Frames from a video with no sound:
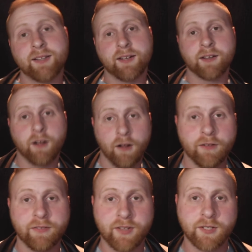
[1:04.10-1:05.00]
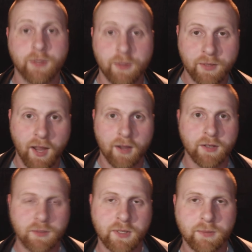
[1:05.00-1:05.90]
am I telling all of this to you
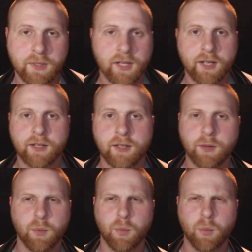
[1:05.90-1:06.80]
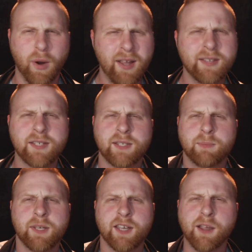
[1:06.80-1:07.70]
guys? You must be like, why is
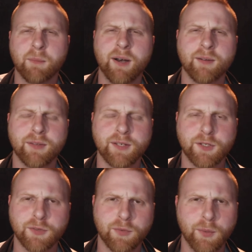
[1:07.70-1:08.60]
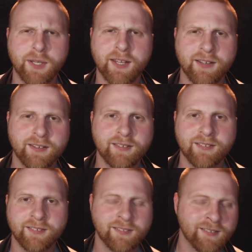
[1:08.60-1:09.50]
he speaking about this
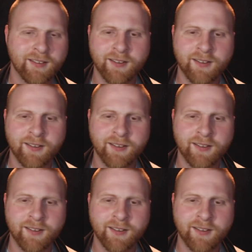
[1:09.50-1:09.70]
freaking